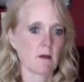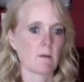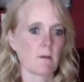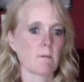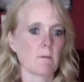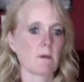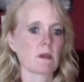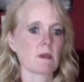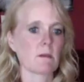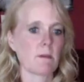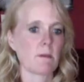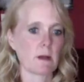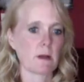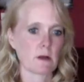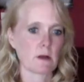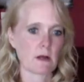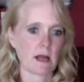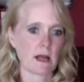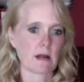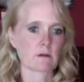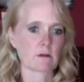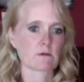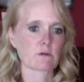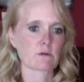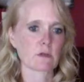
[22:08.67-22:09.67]
but the parent
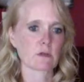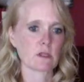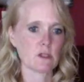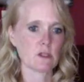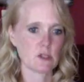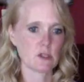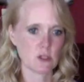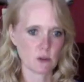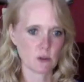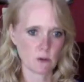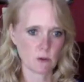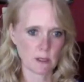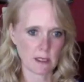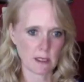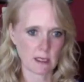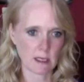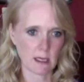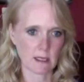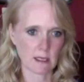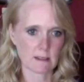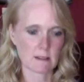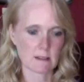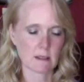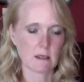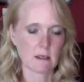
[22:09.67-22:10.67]
actually doing
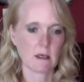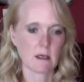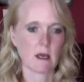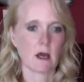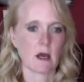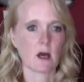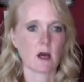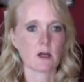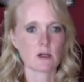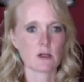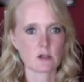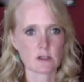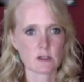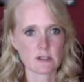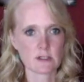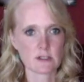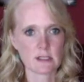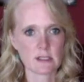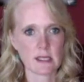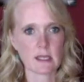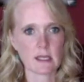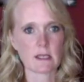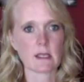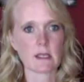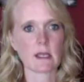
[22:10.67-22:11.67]
it,
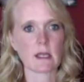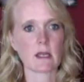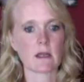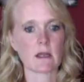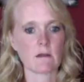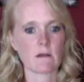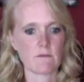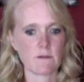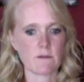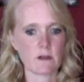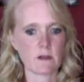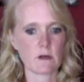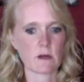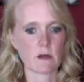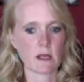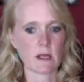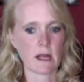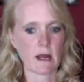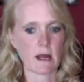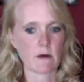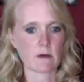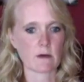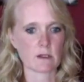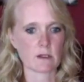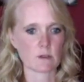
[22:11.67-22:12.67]
understanding it, and figuring it
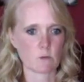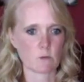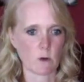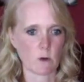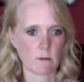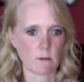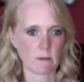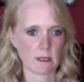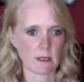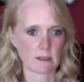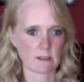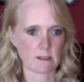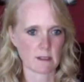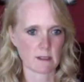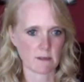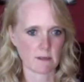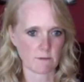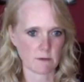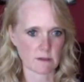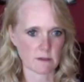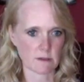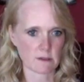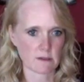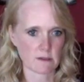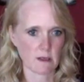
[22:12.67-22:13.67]
out is what makes the
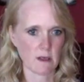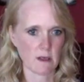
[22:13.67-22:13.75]
difference.